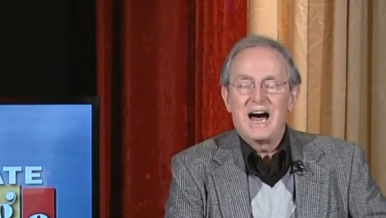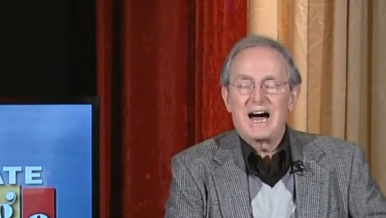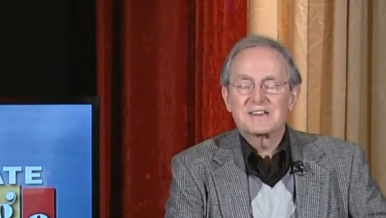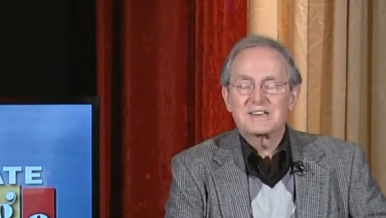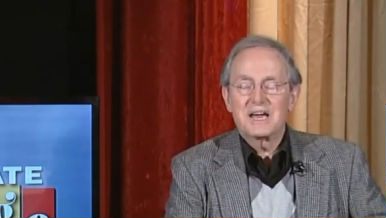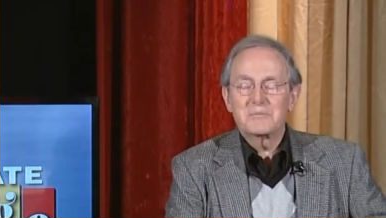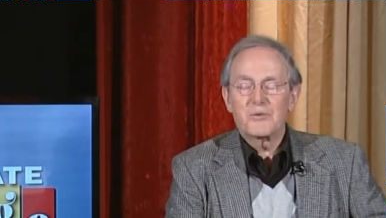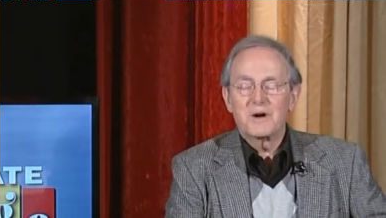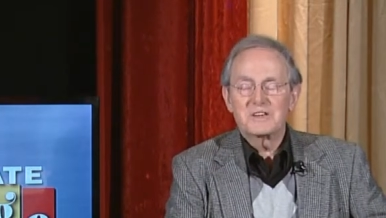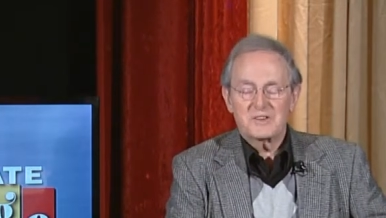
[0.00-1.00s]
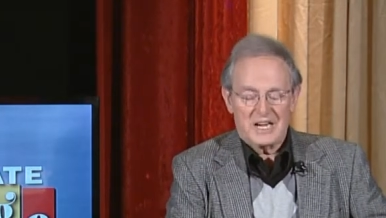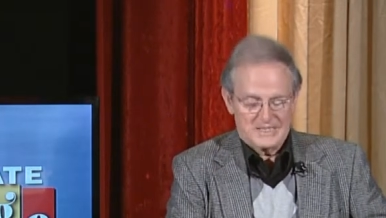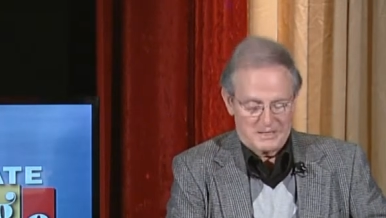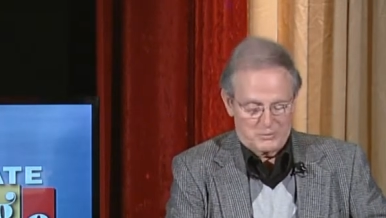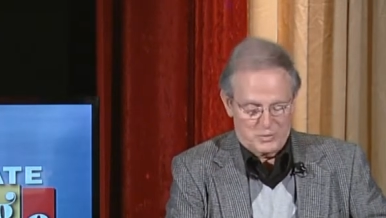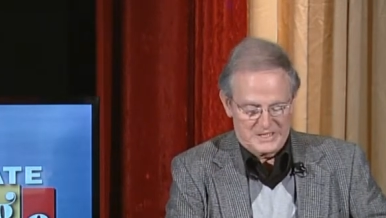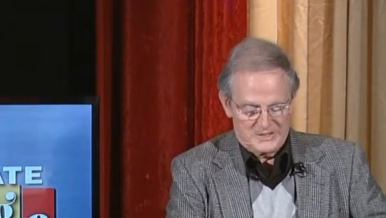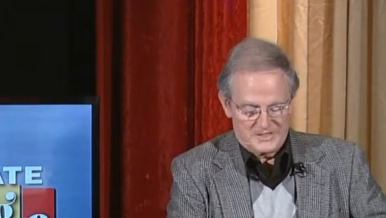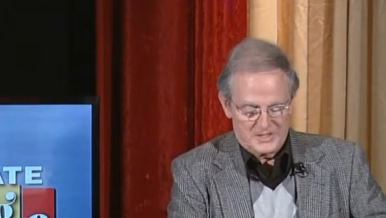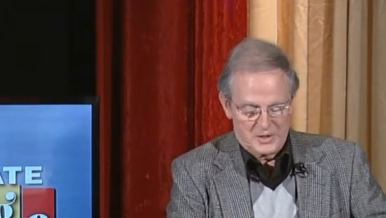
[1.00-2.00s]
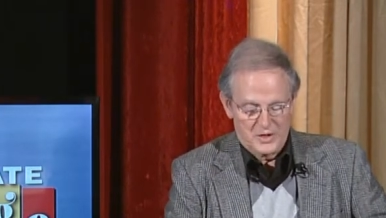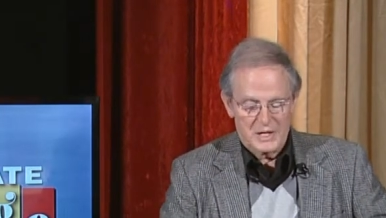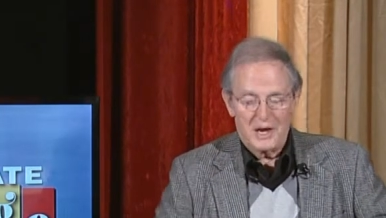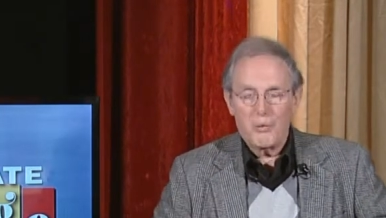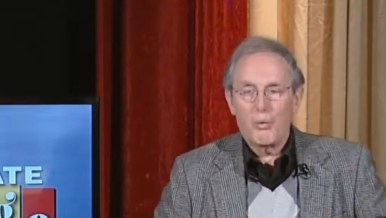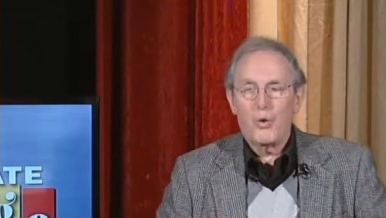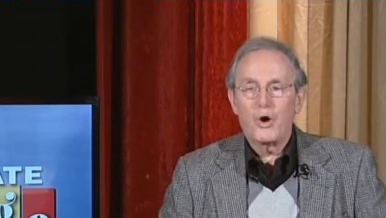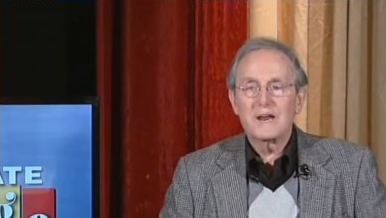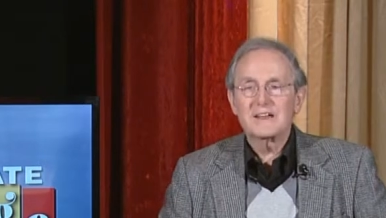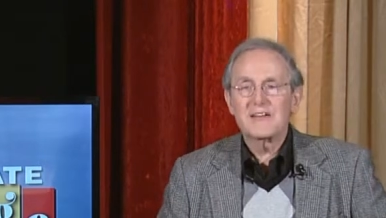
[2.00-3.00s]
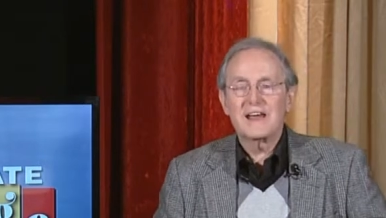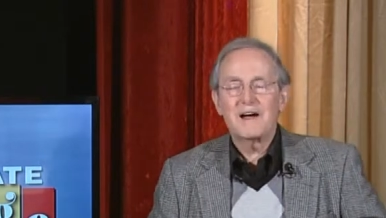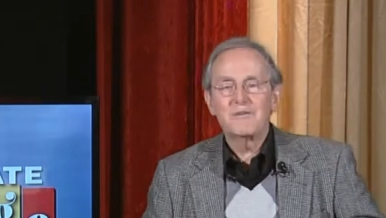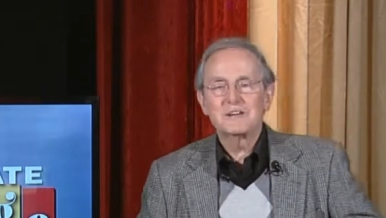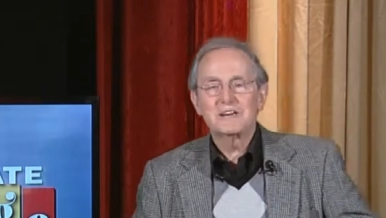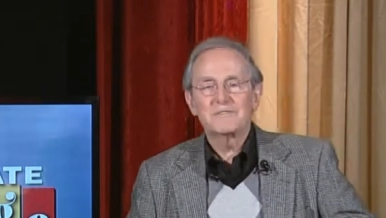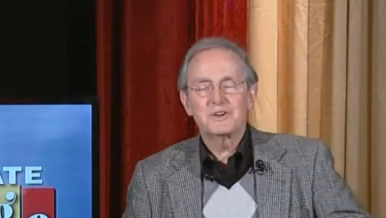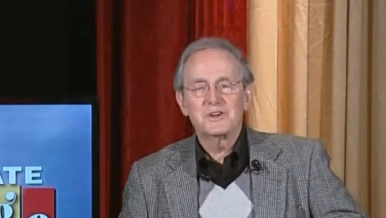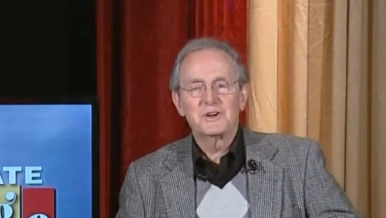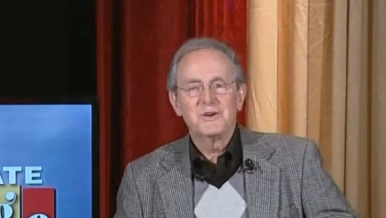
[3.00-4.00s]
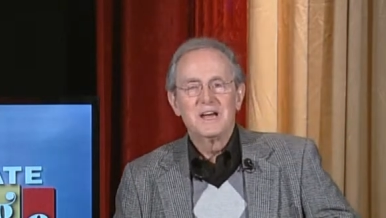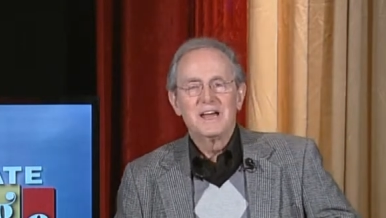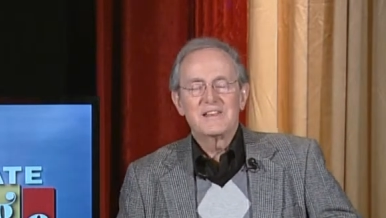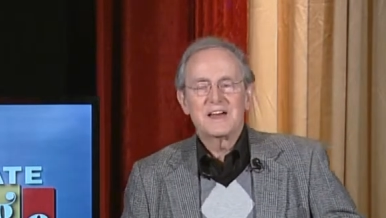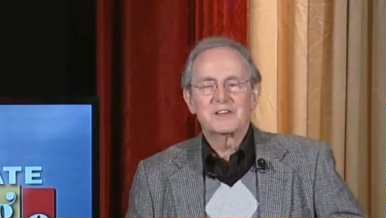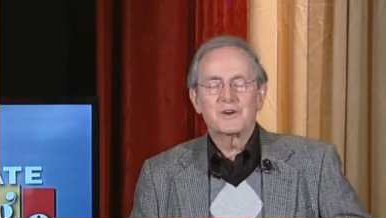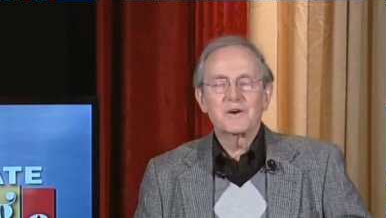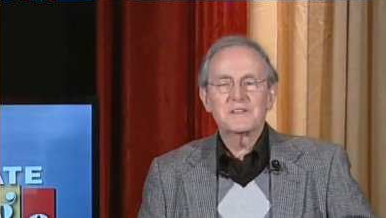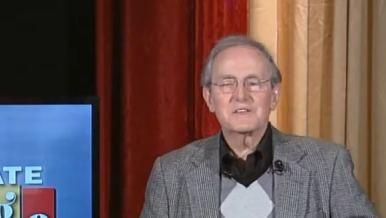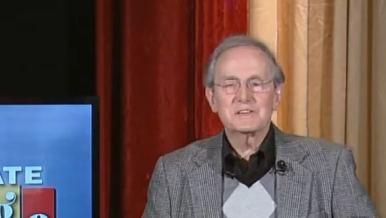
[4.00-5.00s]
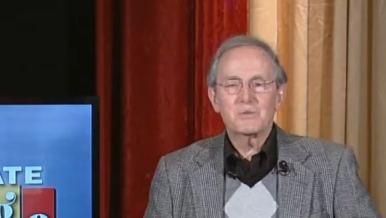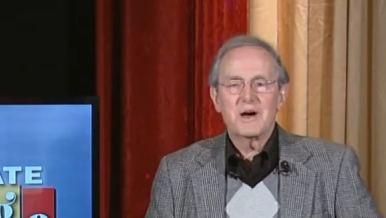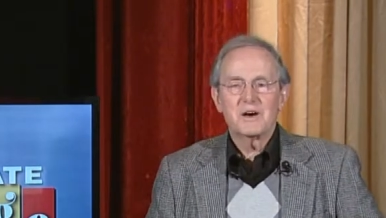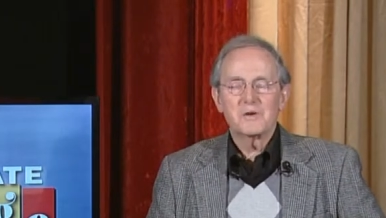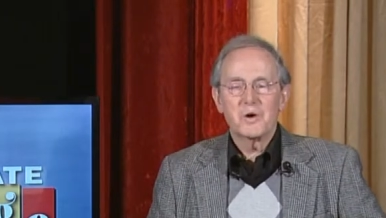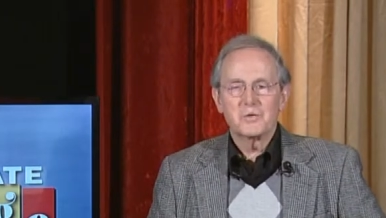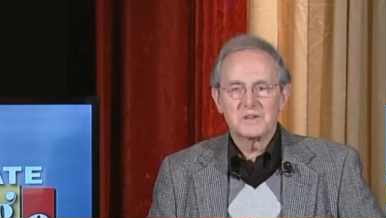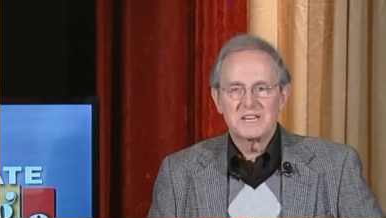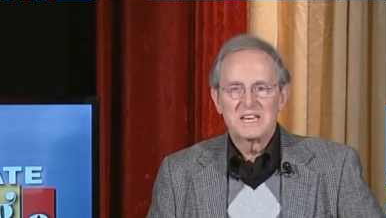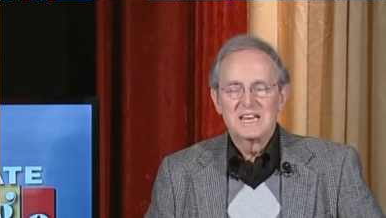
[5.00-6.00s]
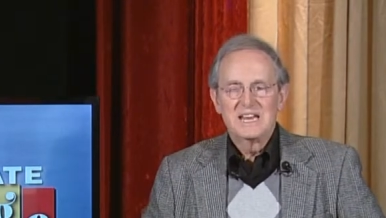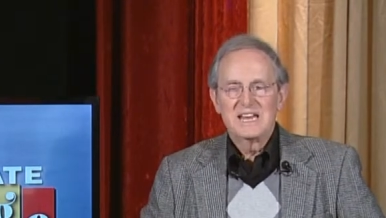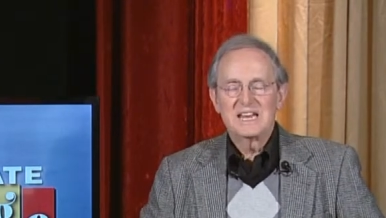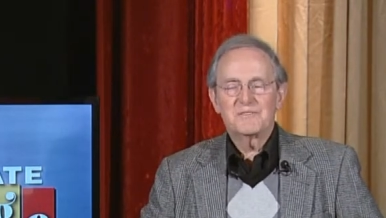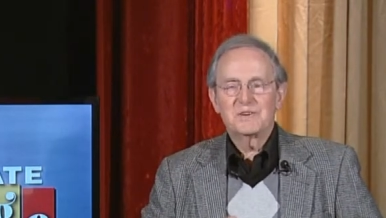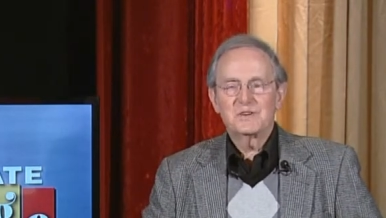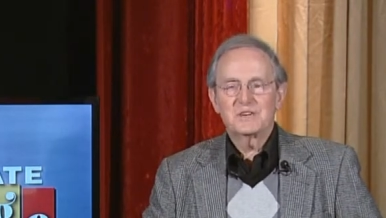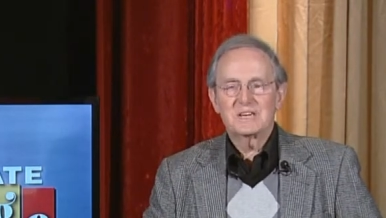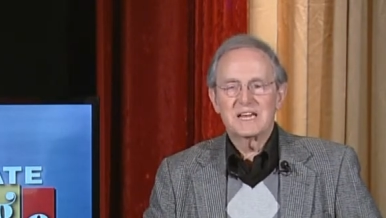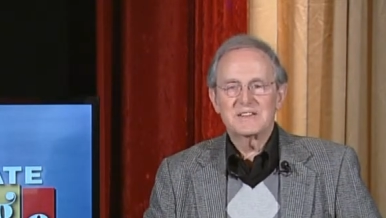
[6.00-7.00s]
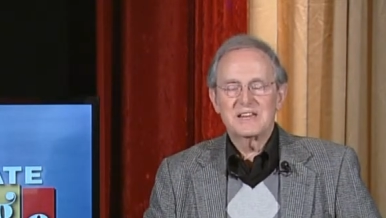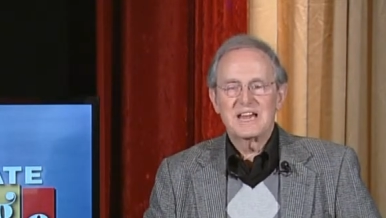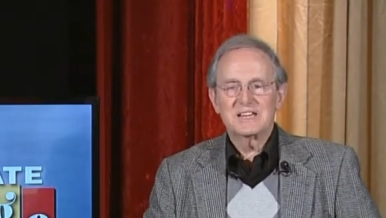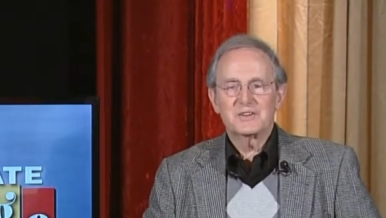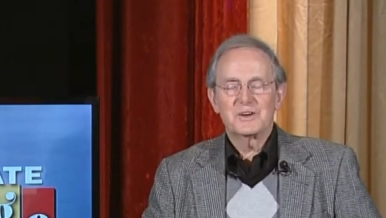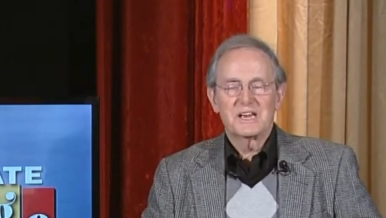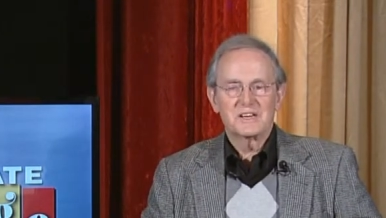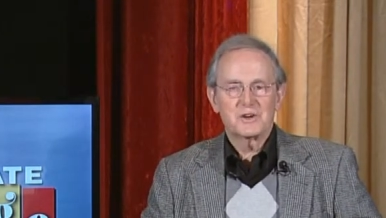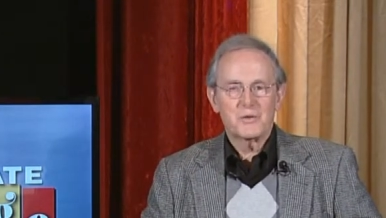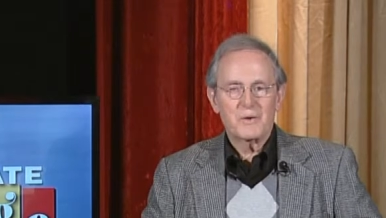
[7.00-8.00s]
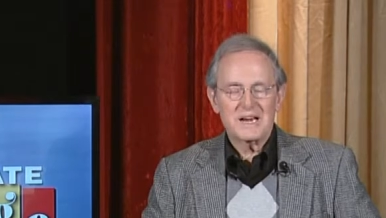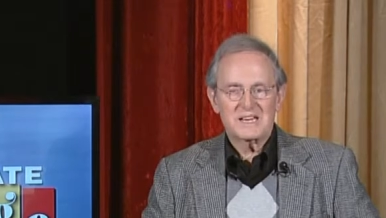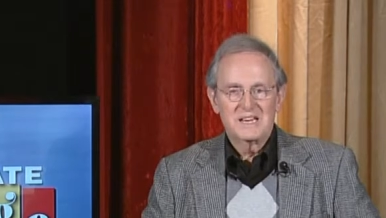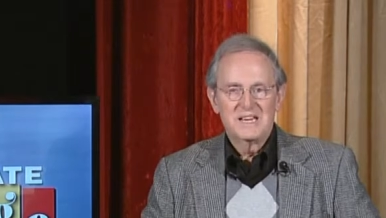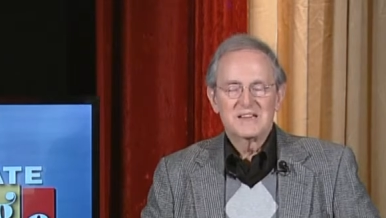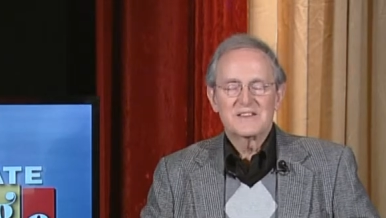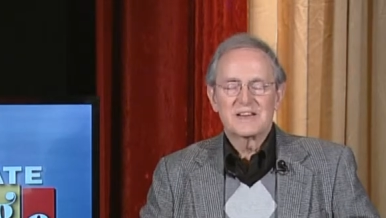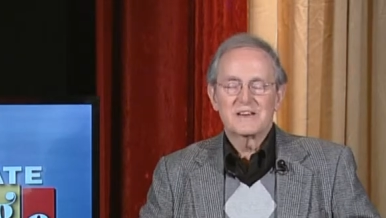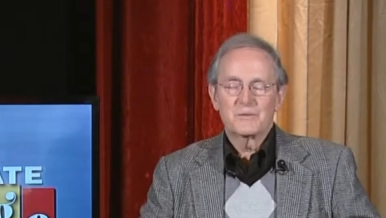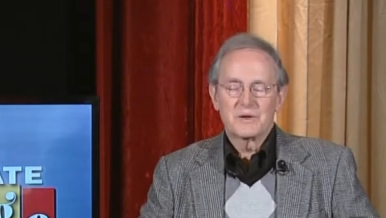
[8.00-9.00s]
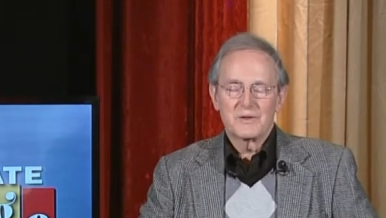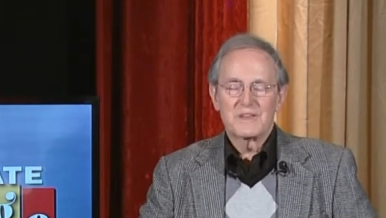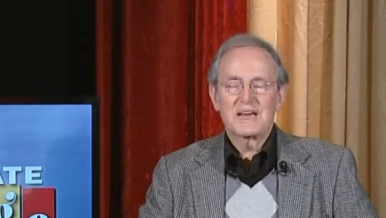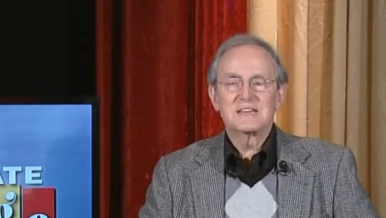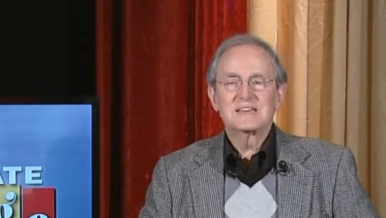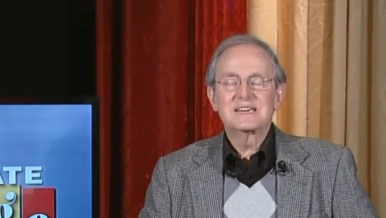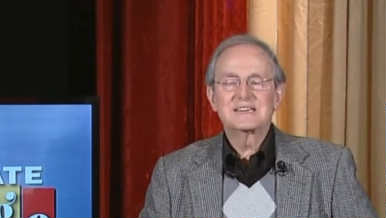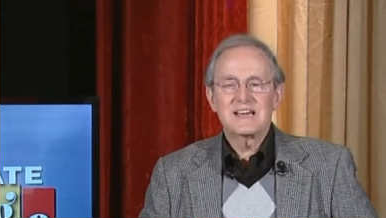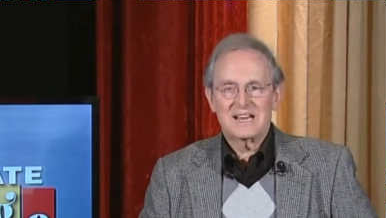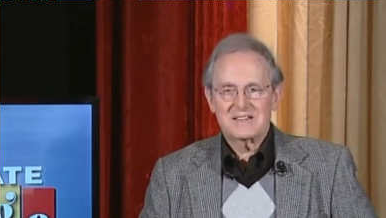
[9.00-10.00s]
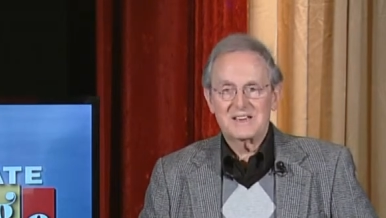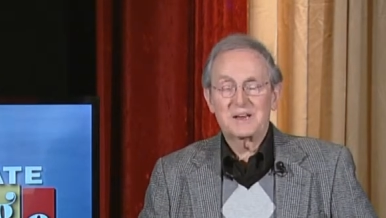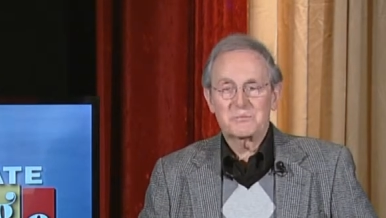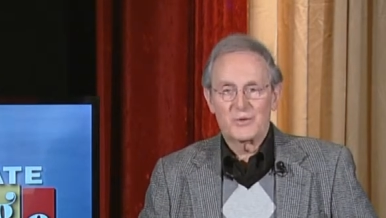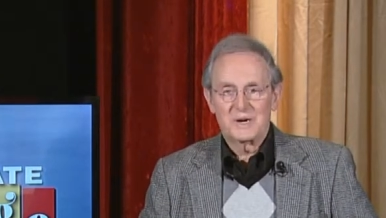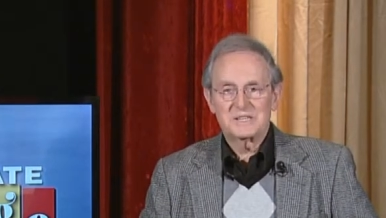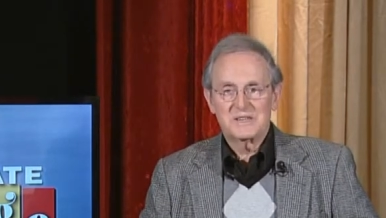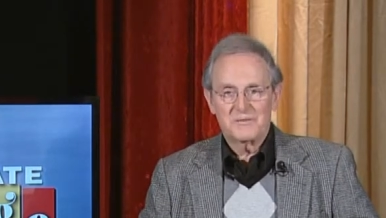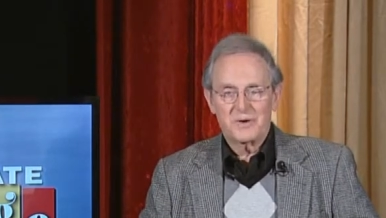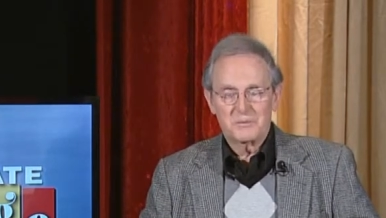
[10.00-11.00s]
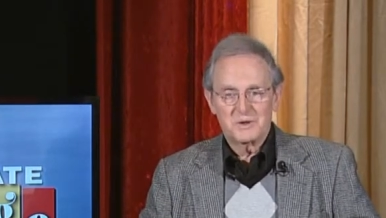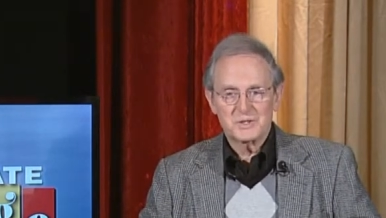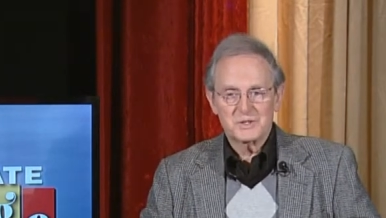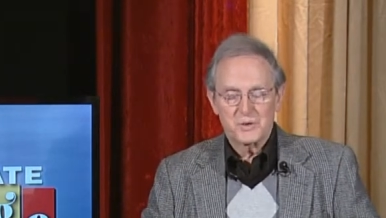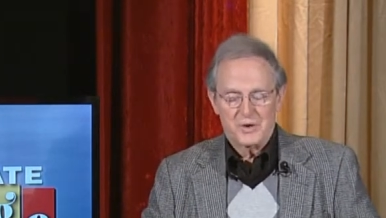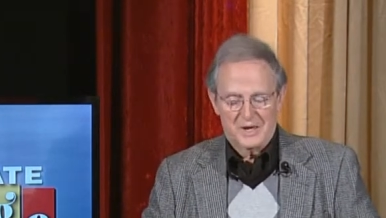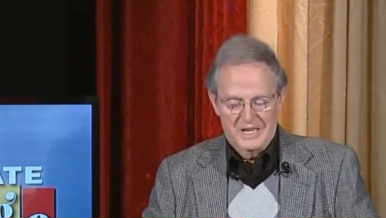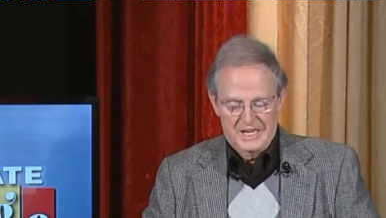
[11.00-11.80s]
are 10-point toss-up questions. The only warning that I will give to you that during this round only, if you should get the answer incorrect, then we'll then deduct 10 points from your score.